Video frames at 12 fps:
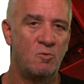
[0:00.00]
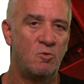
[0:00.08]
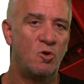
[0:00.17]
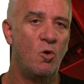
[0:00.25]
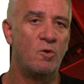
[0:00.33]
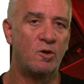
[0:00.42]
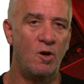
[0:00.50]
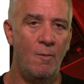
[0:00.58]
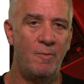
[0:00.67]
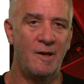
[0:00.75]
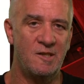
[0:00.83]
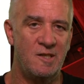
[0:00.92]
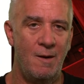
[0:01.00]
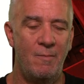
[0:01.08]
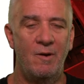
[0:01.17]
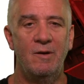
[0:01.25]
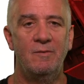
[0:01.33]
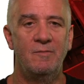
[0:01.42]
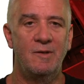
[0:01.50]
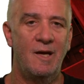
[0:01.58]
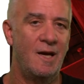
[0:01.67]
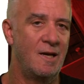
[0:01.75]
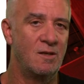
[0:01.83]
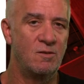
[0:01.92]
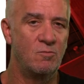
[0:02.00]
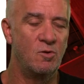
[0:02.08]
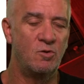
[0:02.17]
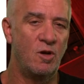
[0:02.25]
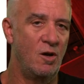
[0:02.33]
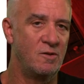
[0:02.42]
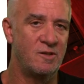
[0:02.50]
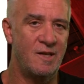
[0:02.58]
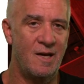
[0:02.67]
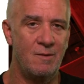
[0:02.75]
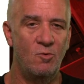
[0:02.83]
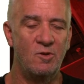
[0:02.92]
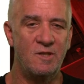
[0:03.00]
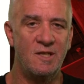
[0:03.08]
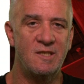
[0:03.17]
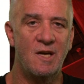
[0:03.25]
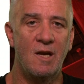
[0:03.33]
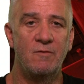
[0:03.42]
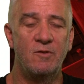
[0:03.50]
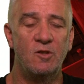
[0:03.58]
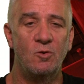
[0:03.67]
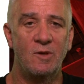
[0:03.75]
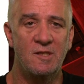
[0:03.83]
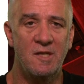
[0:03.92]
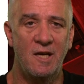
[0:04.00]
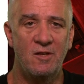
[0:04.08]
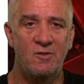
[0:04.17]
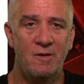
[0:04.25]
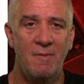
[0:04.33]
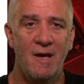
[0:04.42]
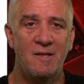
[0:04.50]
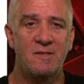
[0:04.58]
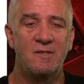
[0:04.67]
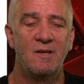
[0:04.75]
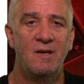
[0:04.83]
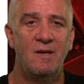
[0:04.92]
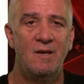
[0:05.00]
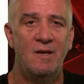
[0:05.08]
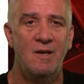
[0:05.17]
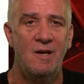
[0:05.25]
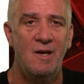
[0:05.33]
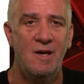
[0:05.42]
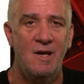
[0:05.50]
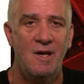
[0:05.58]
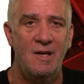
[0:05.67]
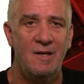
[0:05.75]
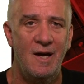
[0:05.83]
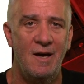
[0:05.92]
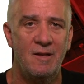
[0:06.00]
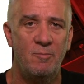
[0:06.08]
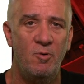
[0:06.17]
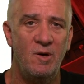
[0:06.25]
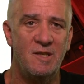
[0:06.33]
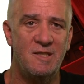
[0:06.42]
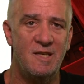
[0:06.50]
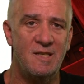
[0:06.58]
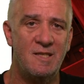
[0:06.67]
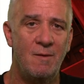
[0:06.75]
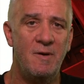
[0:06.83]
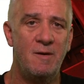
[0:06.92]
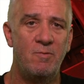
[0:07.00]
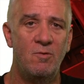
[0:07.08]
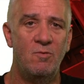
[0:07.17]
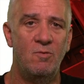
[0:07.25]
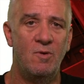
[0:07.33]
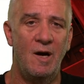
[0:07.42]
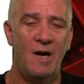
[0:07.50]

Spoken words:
called a complex number, and we'll go into that in more detail if you're doing secondary maths. Now the point is here, some people